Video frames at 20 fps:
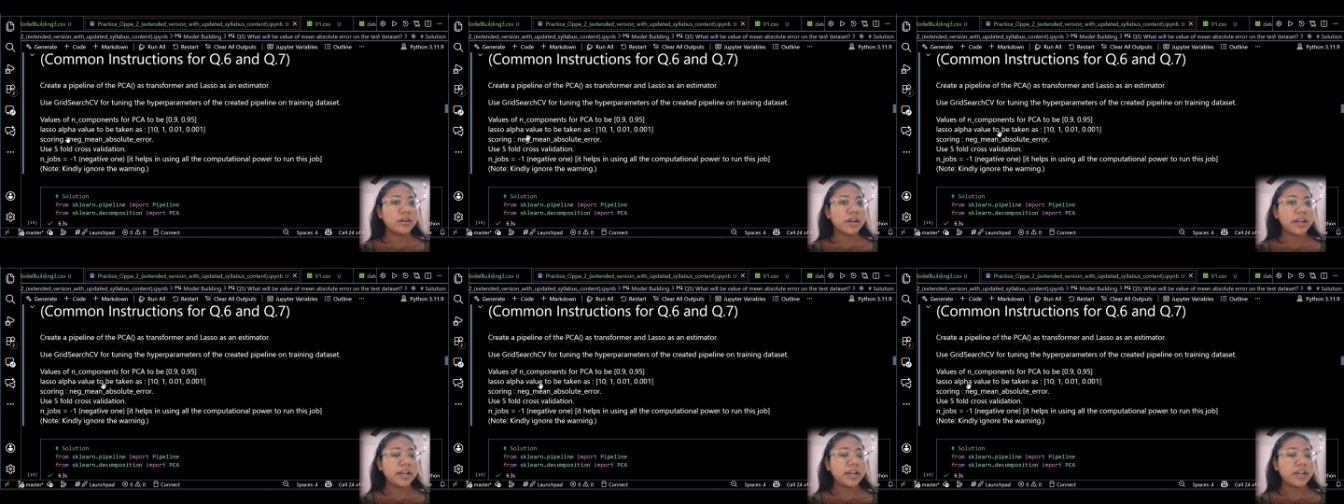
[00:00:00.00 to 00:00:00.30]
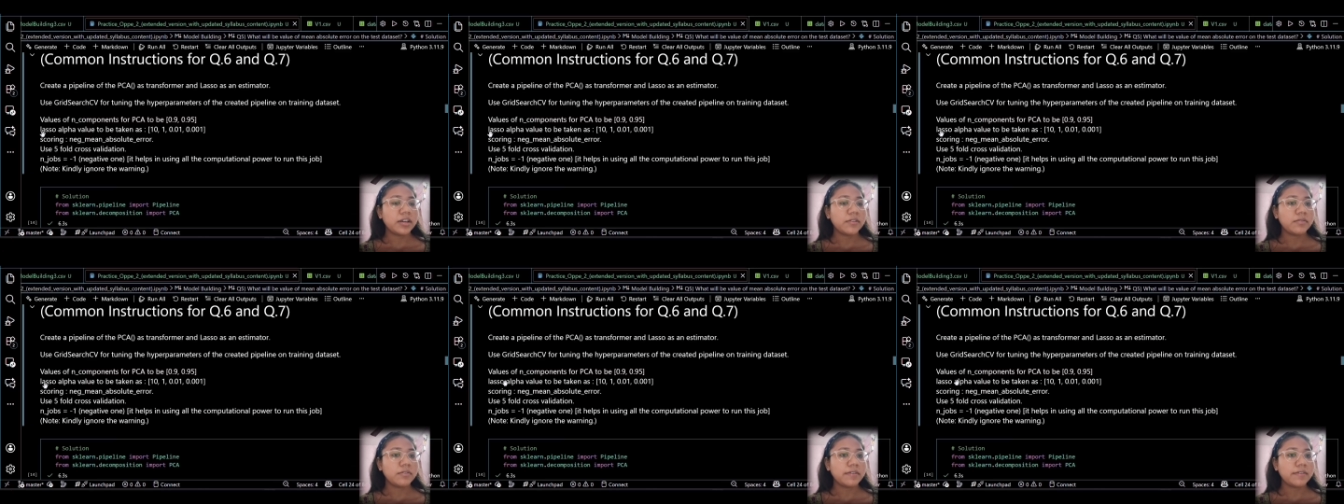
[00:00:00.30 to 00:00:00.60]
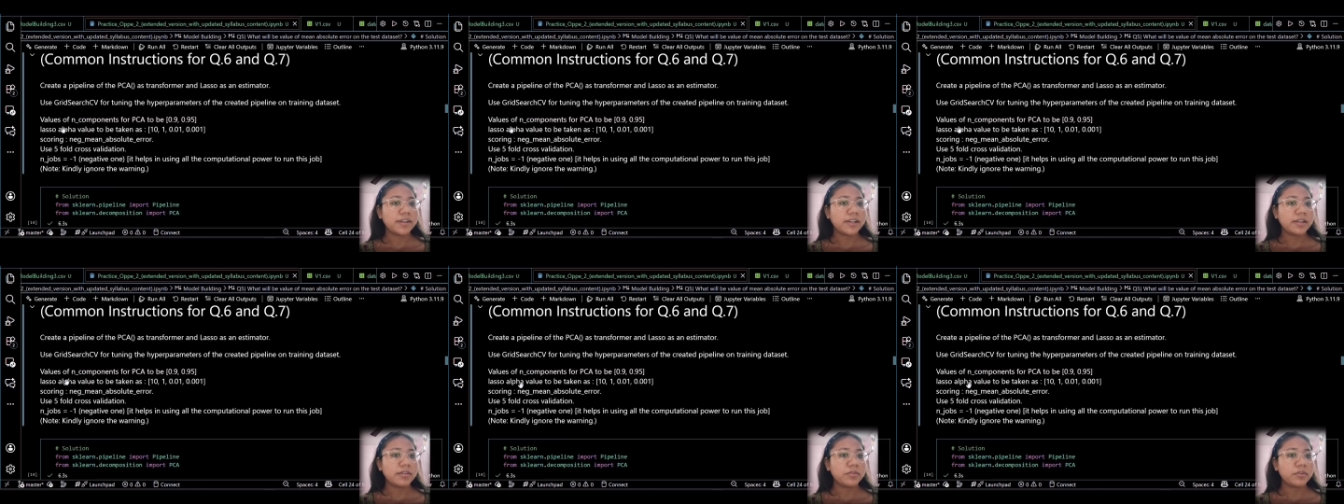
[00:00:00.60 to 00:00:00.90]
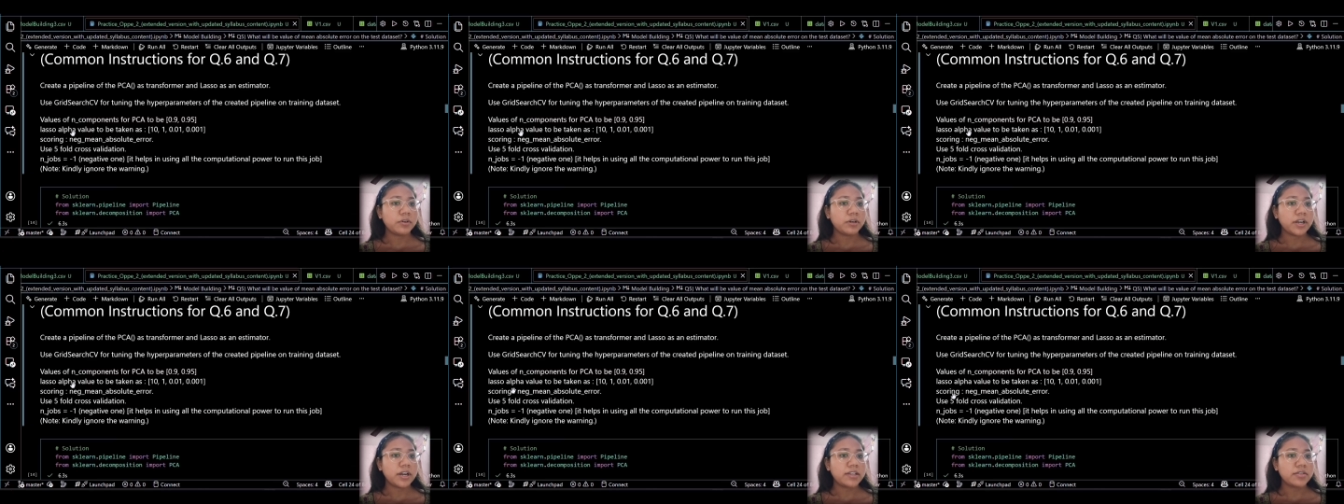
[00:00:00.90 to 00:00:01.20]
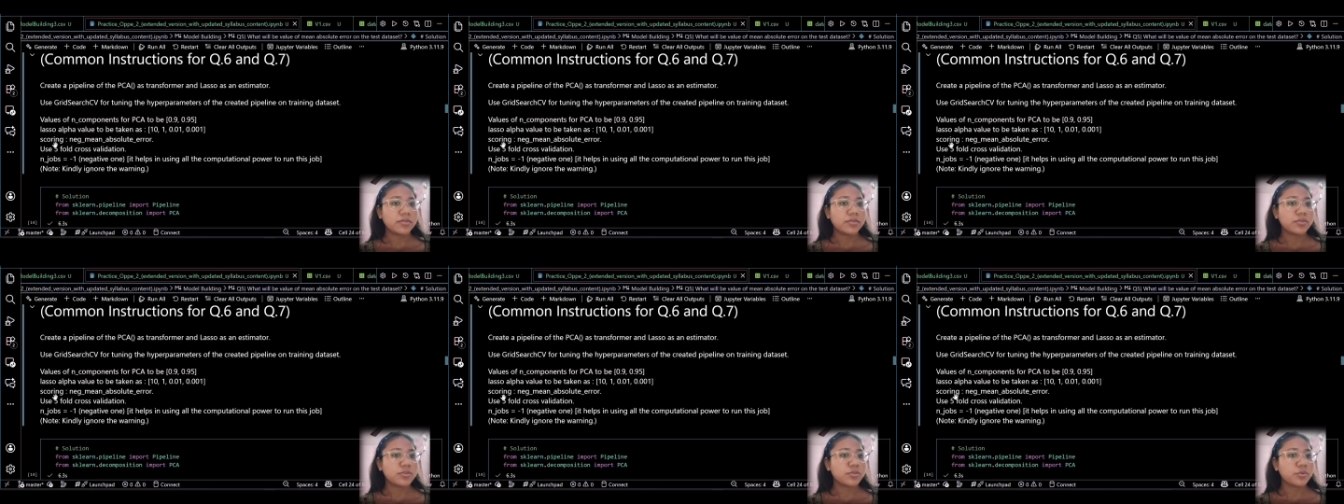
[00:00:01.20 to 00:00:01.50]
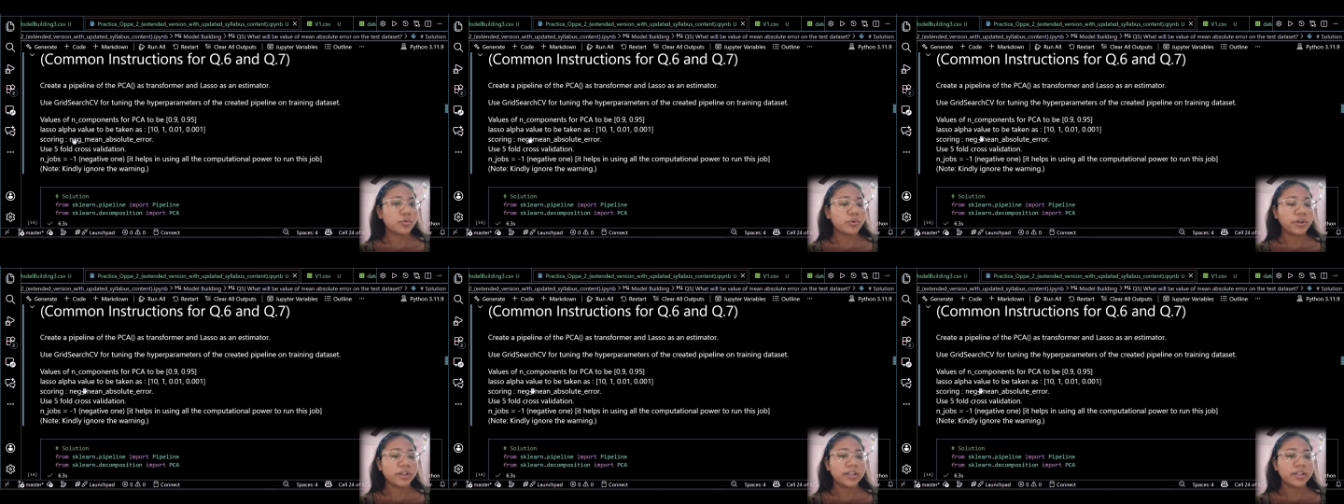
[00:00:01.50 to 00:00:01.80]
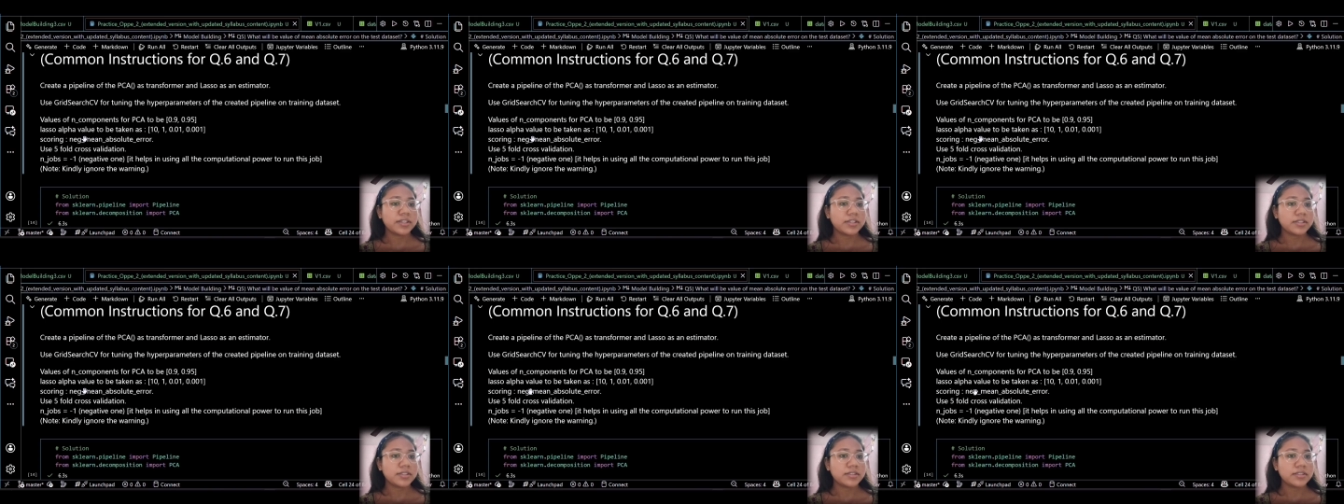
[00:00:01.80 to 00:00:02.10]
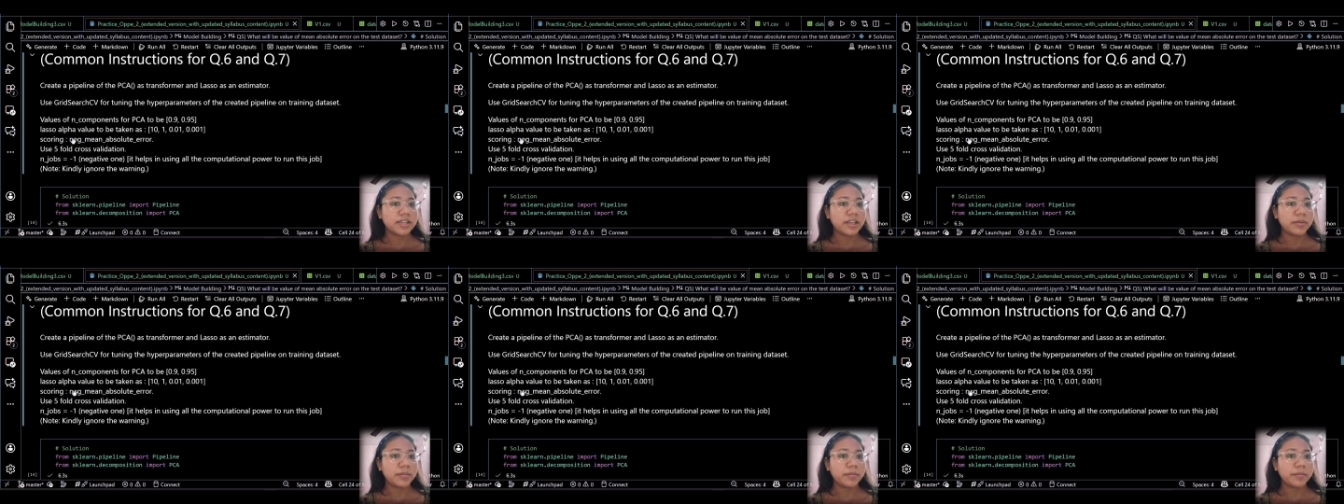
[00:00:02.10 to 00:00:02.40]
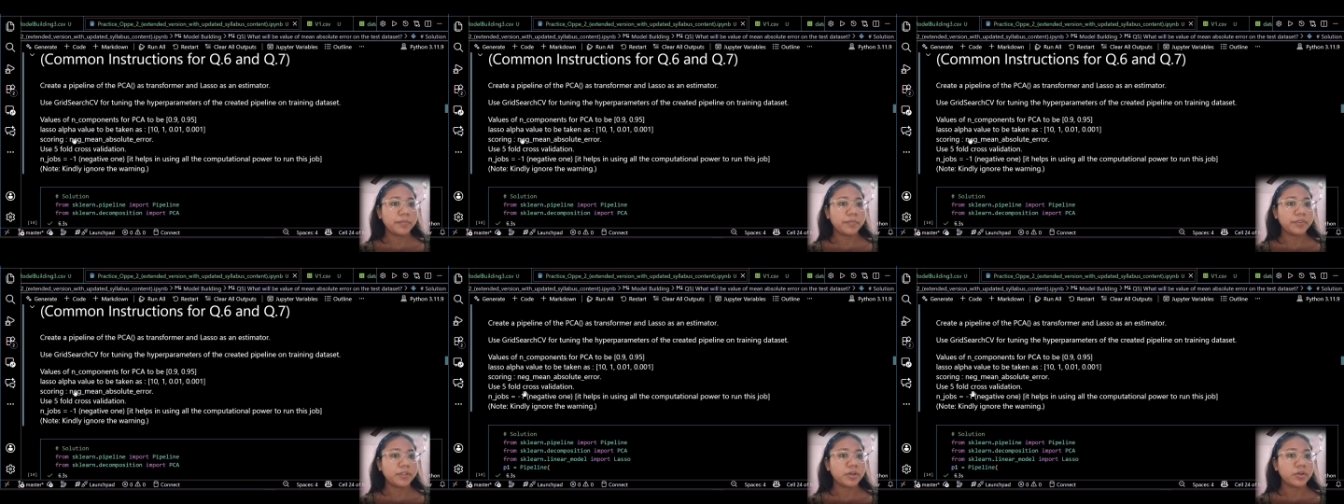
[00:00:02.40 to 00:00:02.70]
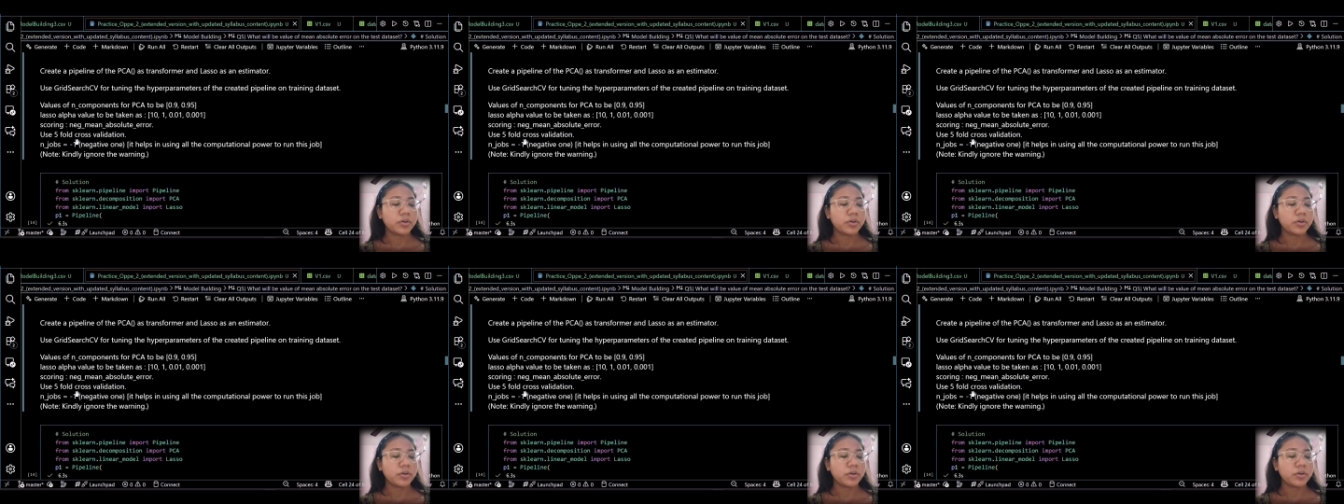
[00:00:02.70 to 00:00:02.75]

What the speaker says: an alpha value for lasso. Scoring is same.